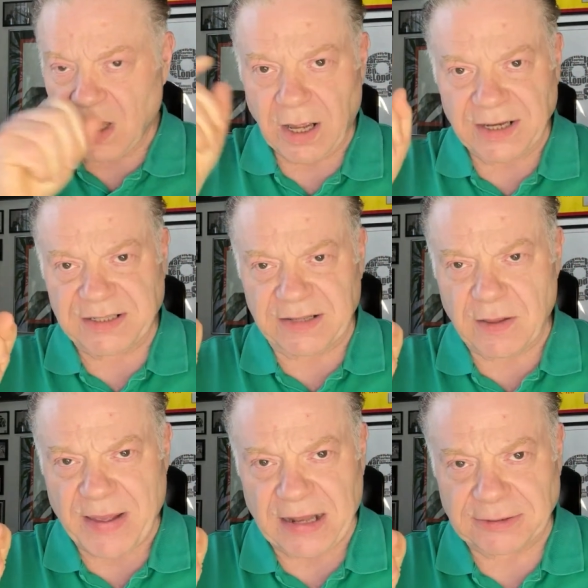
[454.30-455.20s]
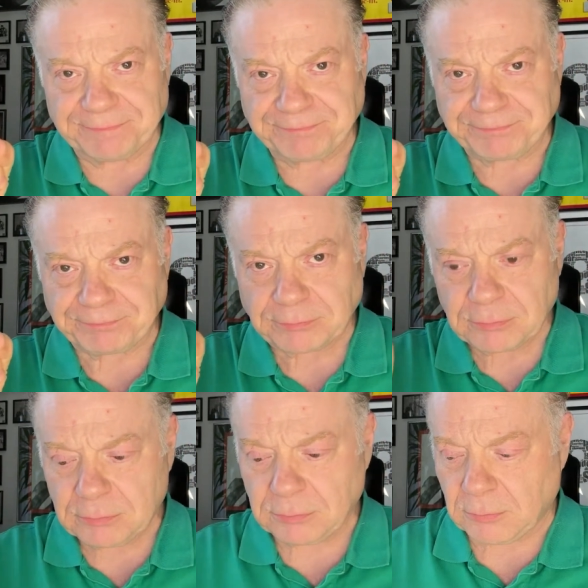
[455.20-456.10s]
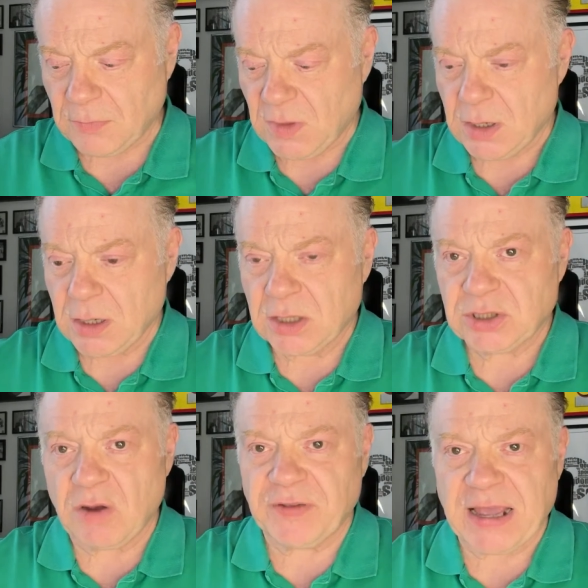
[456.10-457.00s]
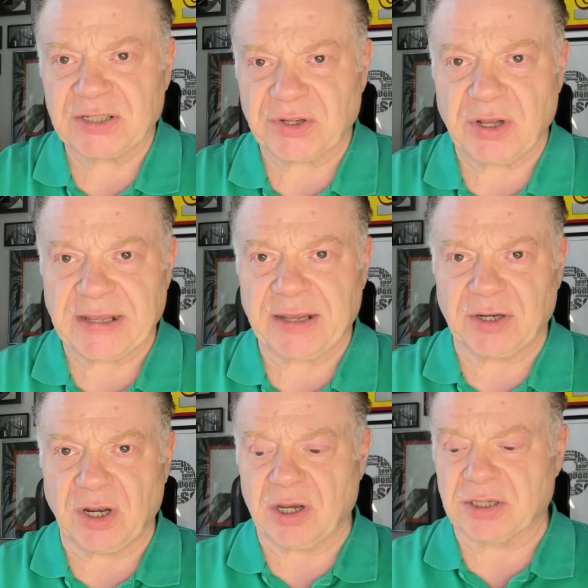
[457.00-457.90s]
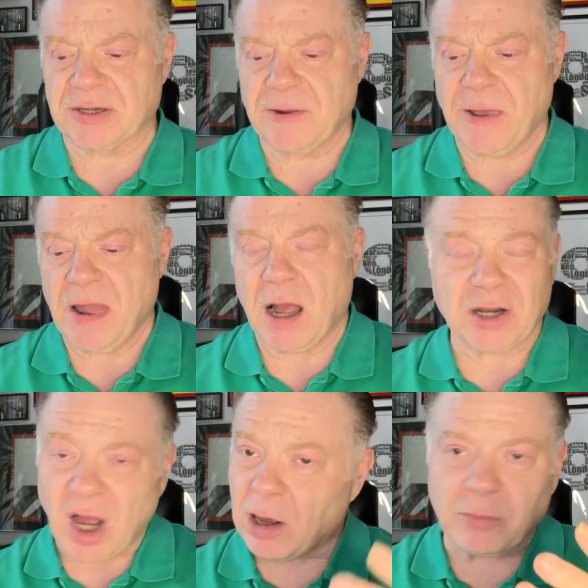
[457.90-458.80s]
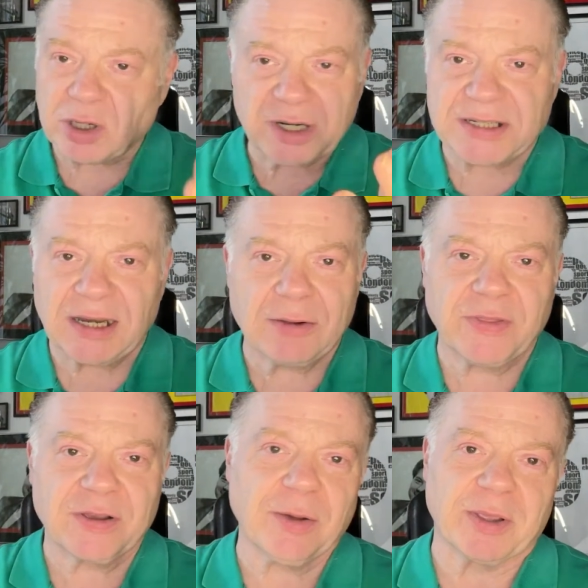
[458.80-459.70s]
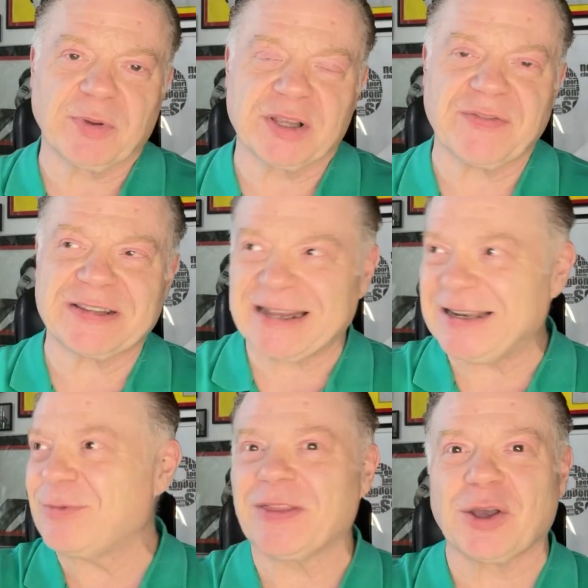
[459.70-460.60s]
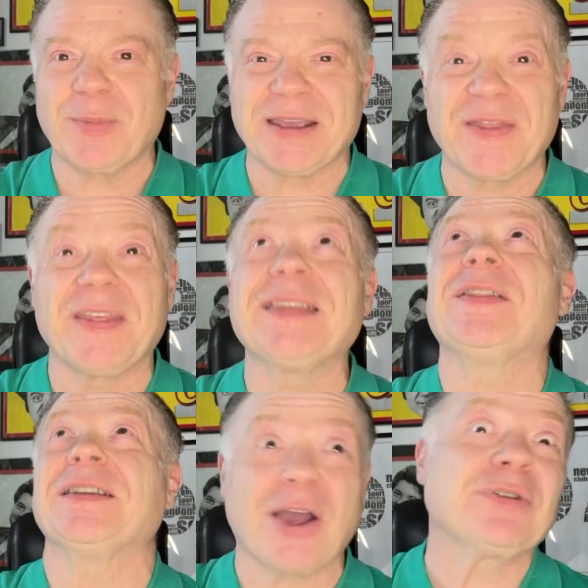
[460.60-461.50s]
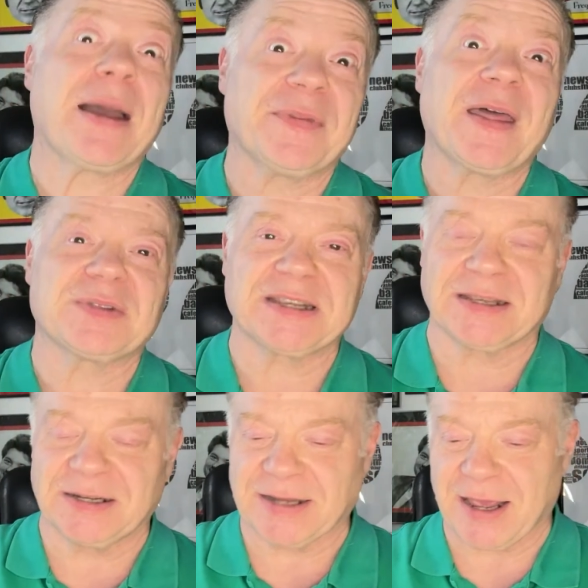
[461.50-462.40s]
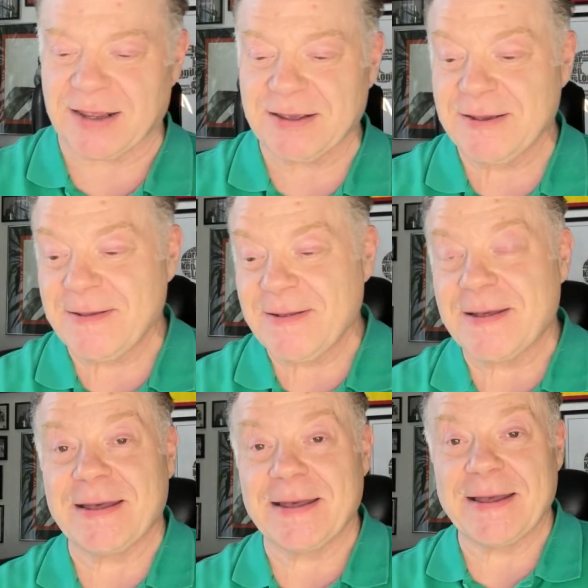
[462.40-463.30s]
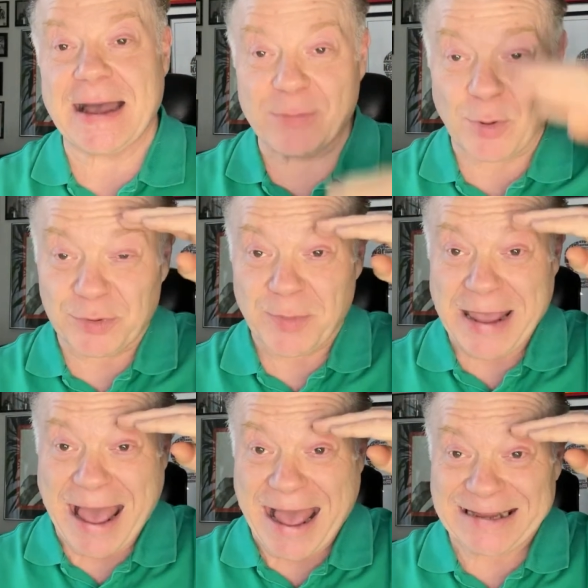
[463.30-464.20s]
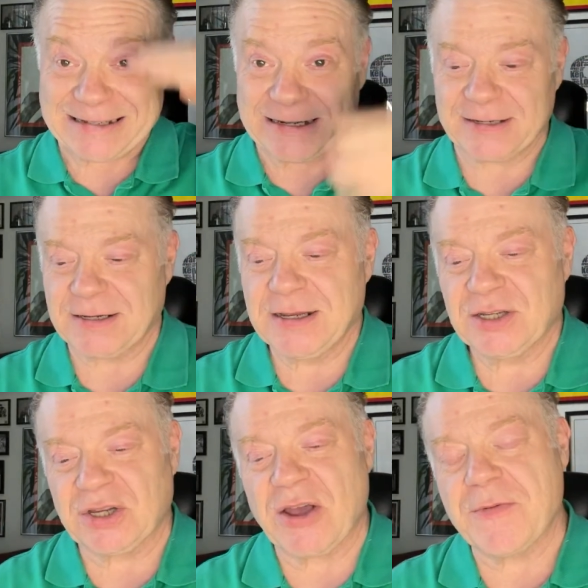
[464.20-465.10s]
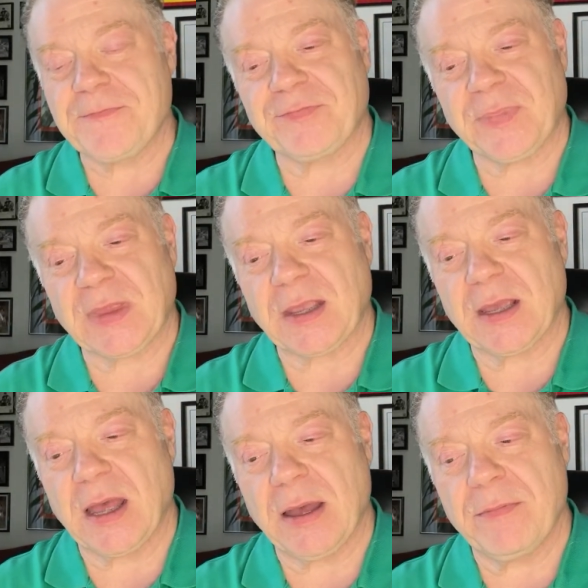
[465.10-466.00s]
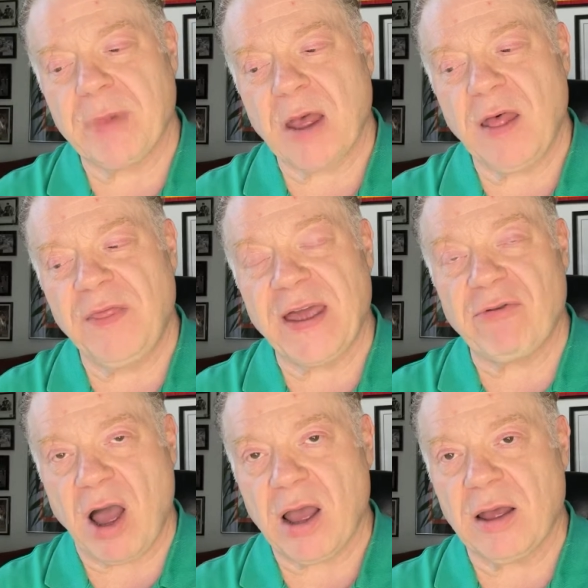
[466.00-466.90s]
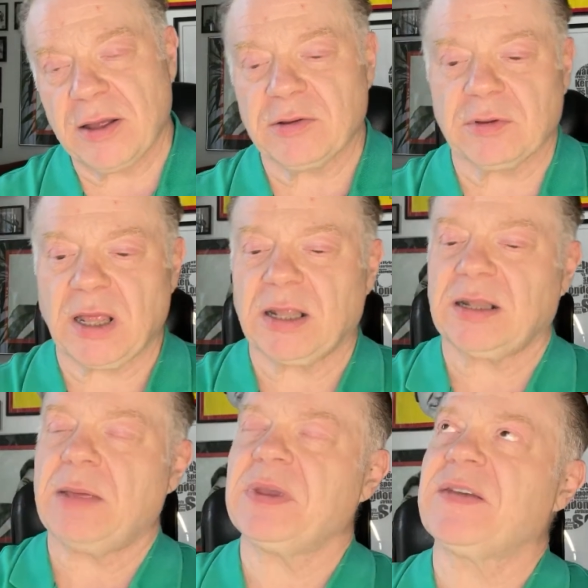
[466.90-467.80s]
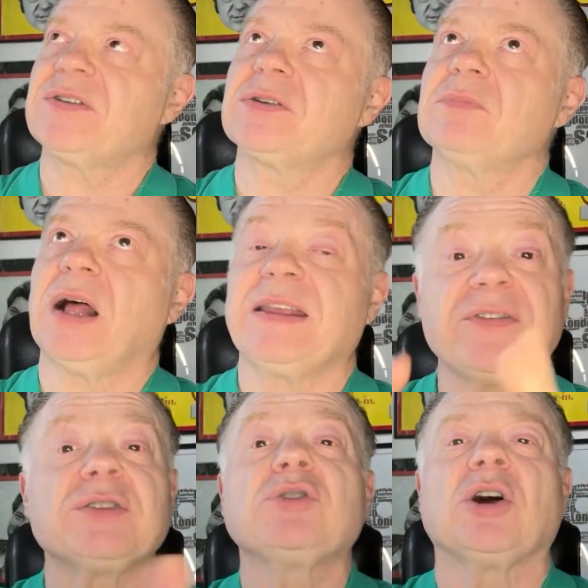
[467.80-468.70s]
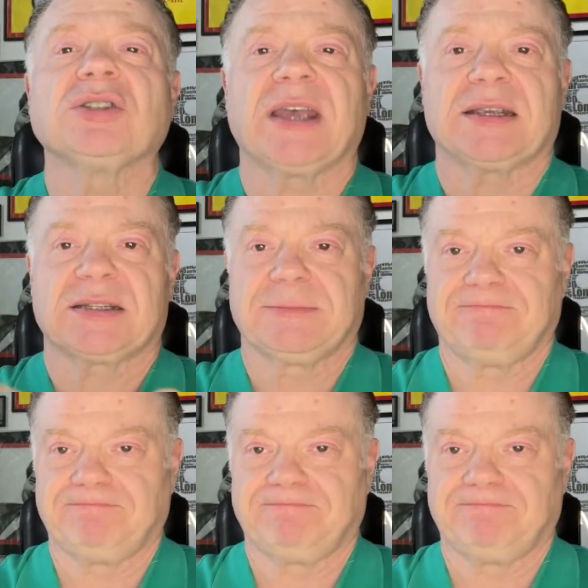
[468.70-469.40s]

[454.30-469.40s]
and ding the bell. Don't forget, so you'll get an alert. I'm not going to tell you when they're coming, because if I tell you when they're coming and they don't happen that particular day, I'm up to my eyes in it. So there are, let me give you some, I'll give you some context,